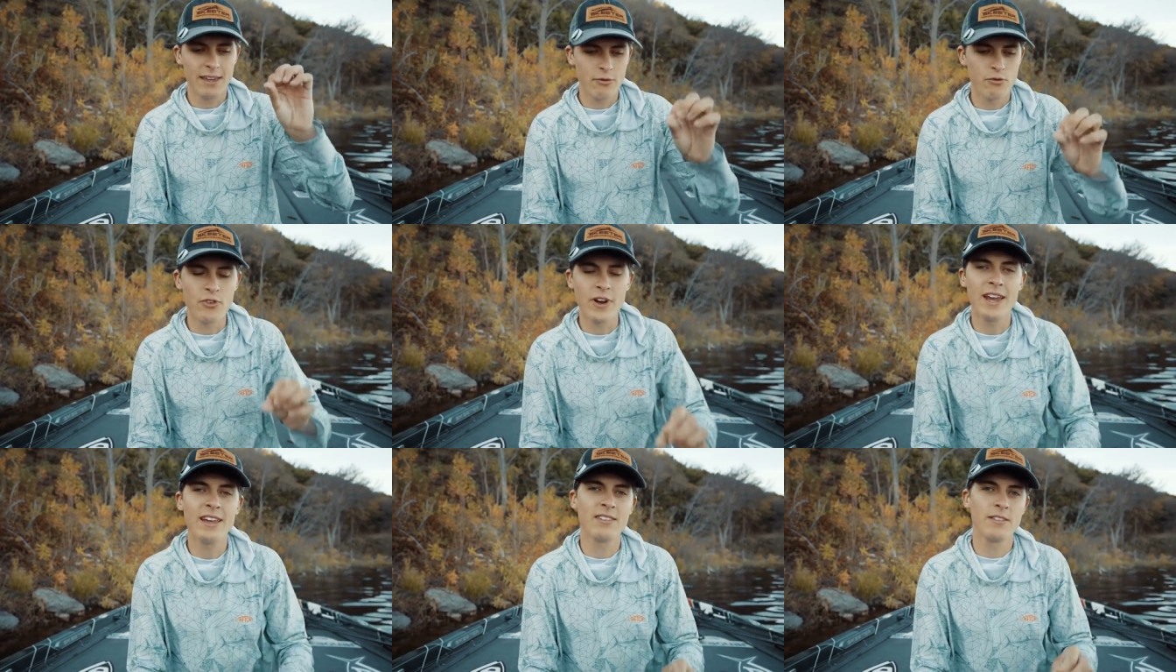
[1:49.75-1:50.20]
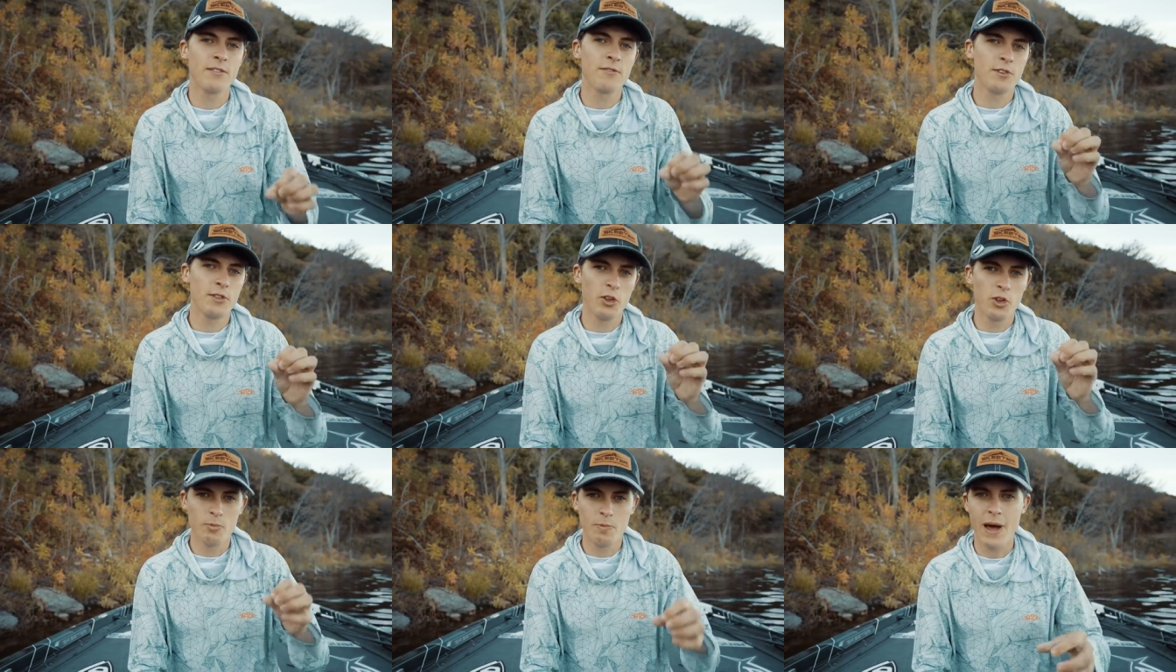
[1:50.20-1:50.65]
reason
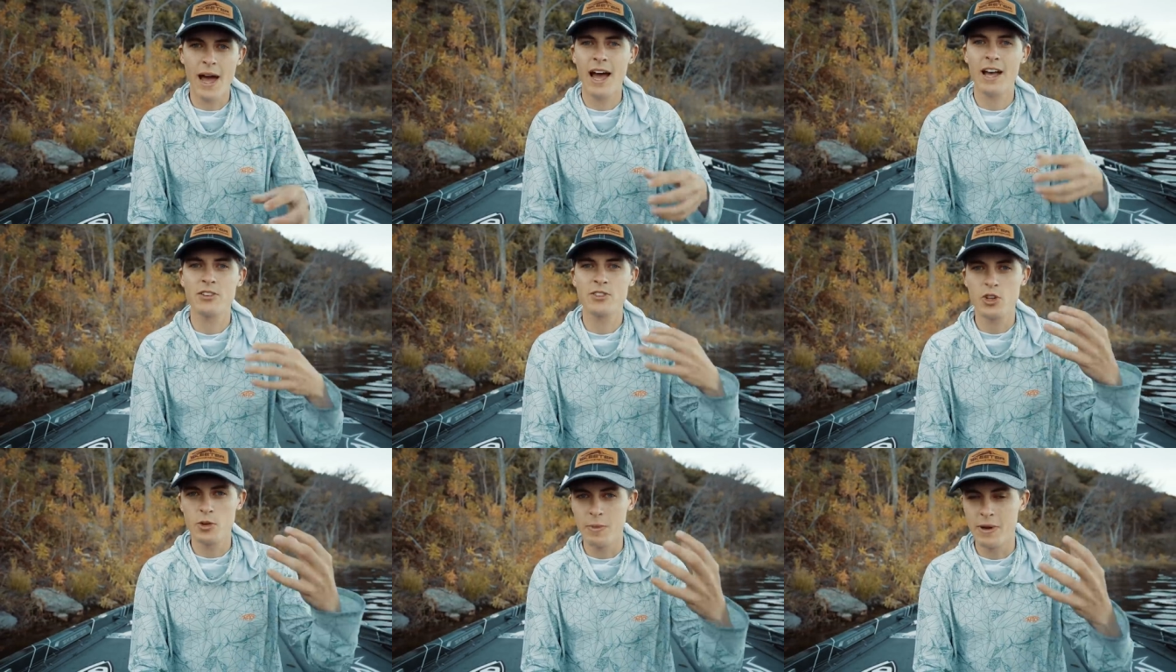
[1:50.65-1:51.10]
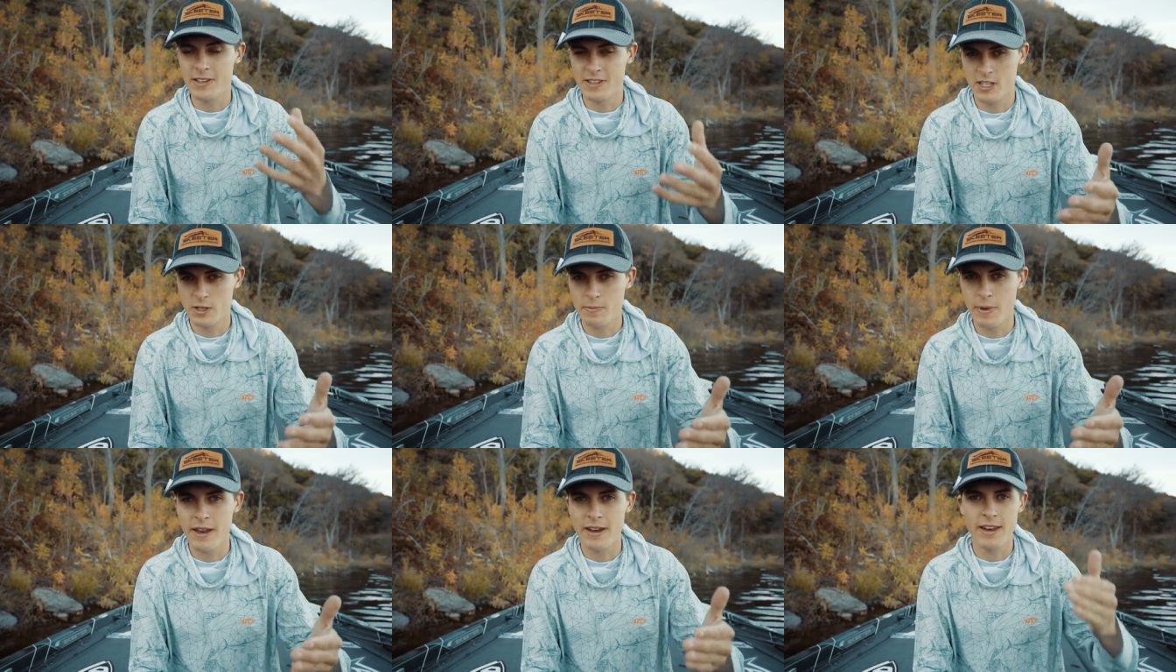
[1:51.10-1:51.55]
for those bass to be
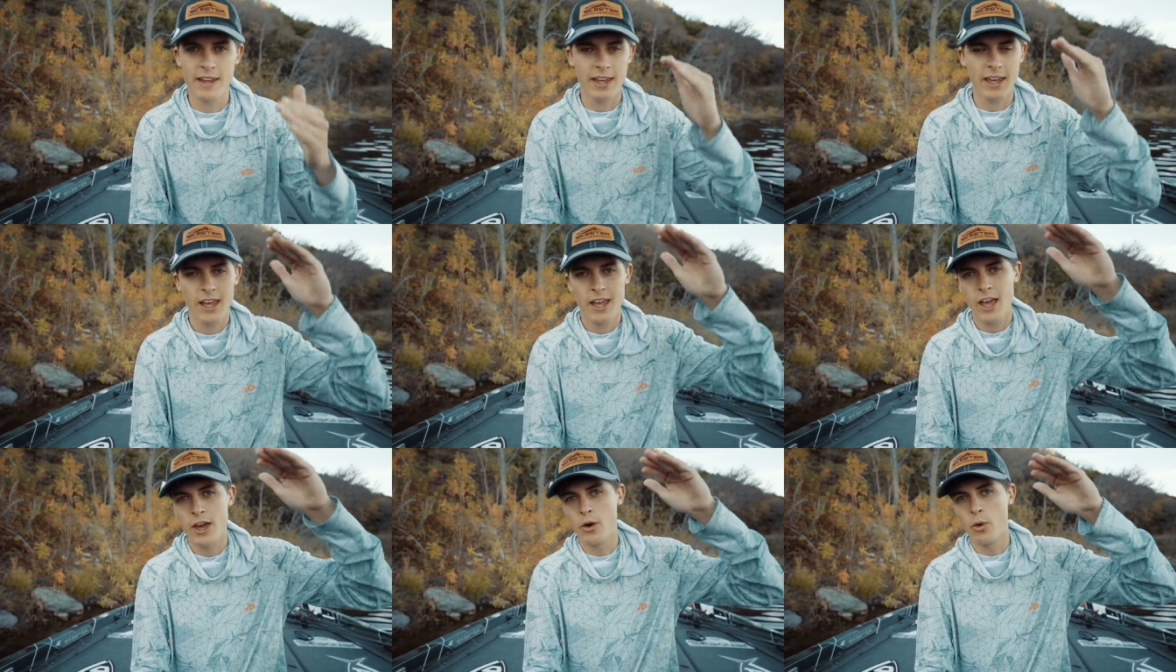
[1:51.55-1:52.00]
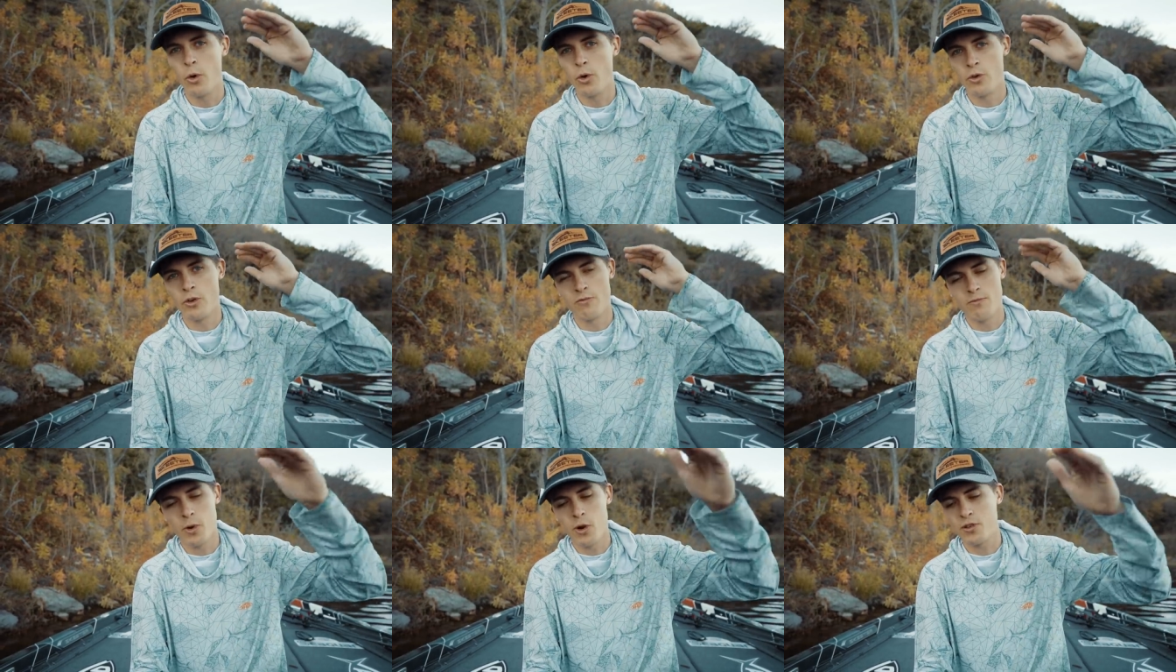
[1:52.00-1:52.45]
suspending in
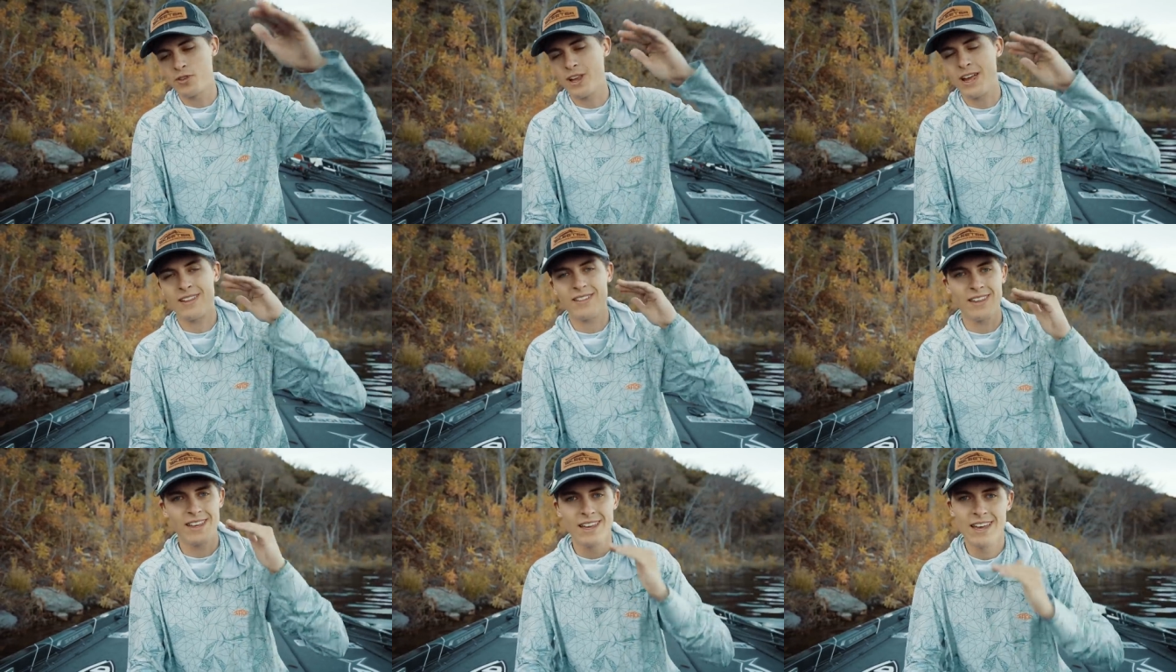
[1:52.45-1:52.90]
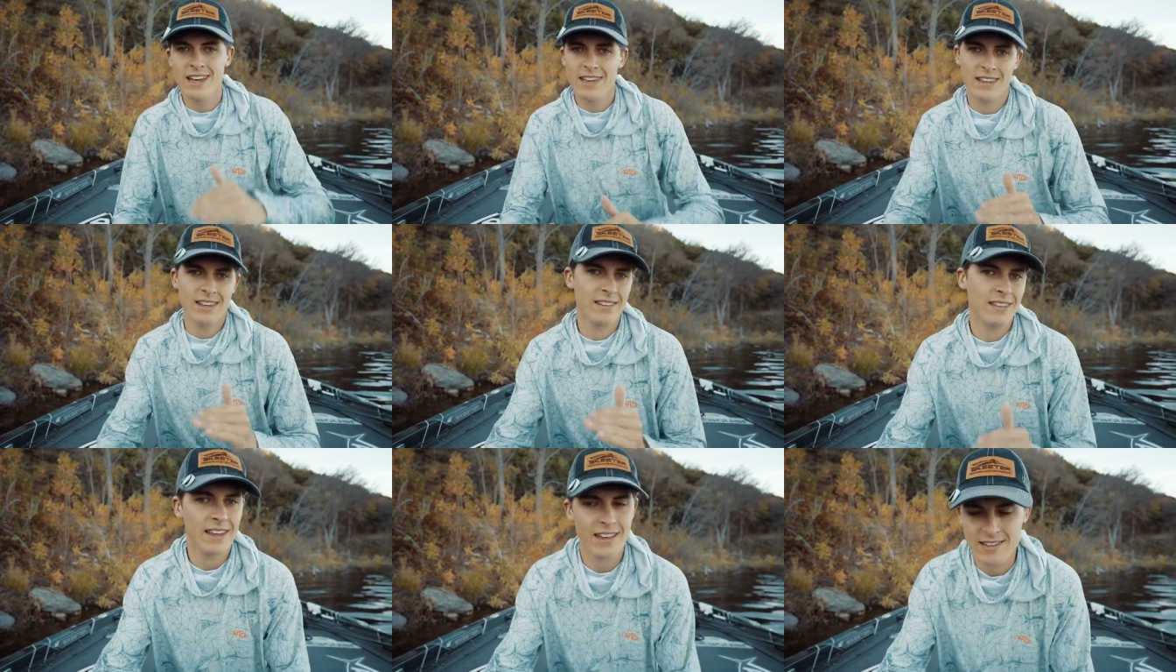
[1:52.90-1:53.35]
order of most likely
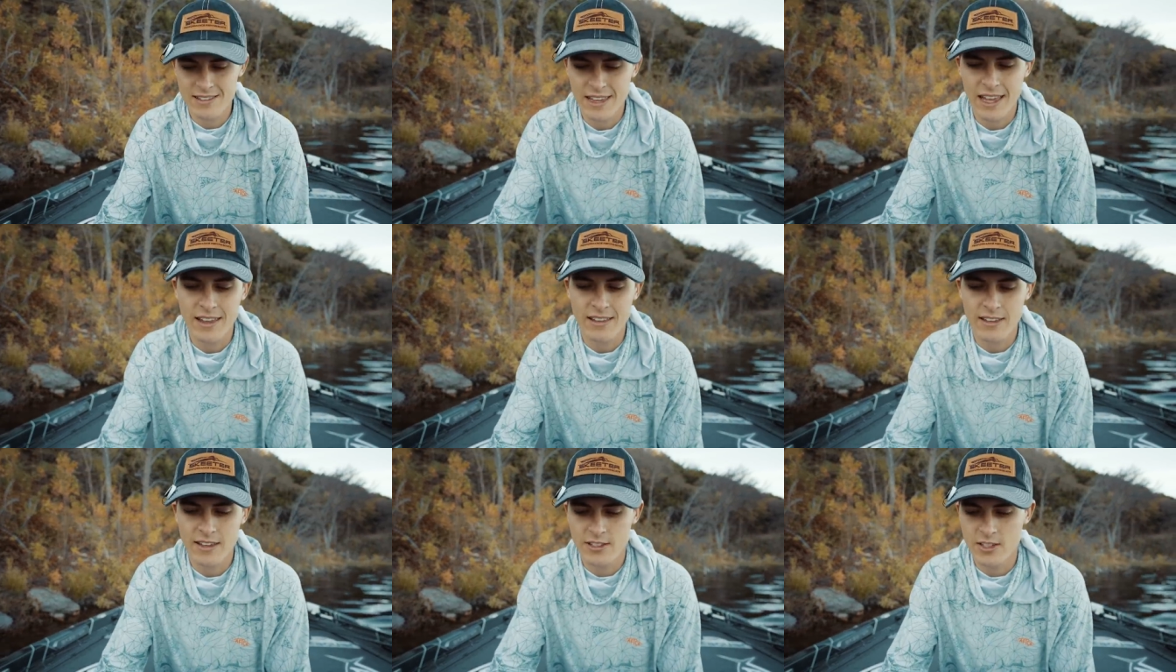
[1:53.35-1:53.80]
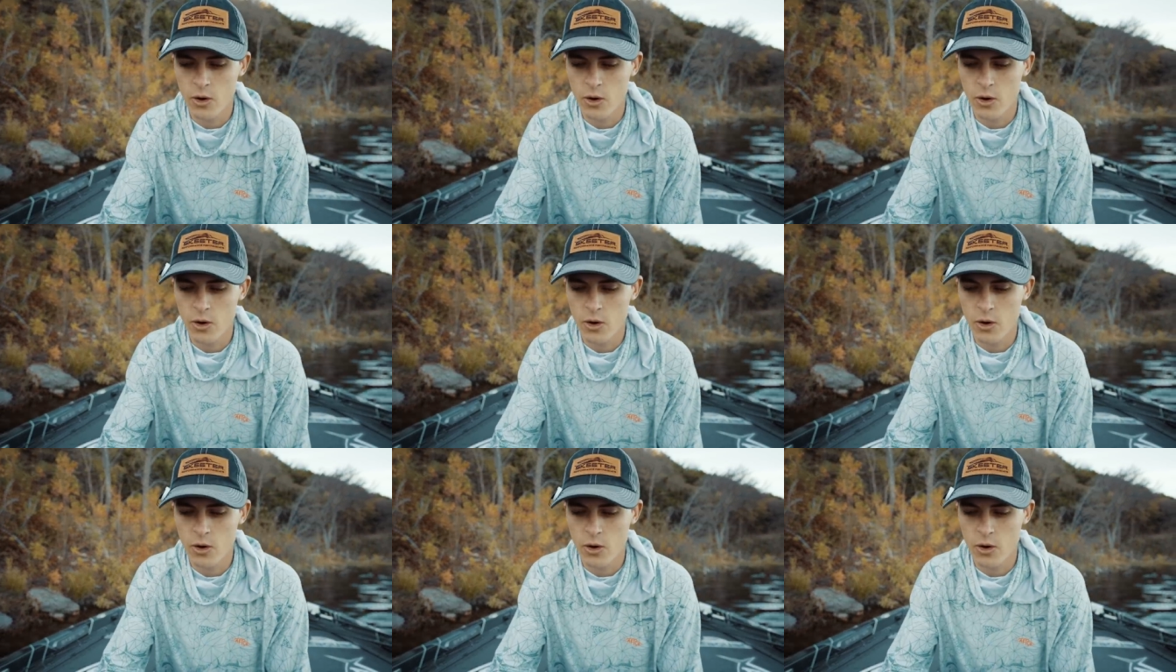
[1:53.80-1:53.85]
to least likely.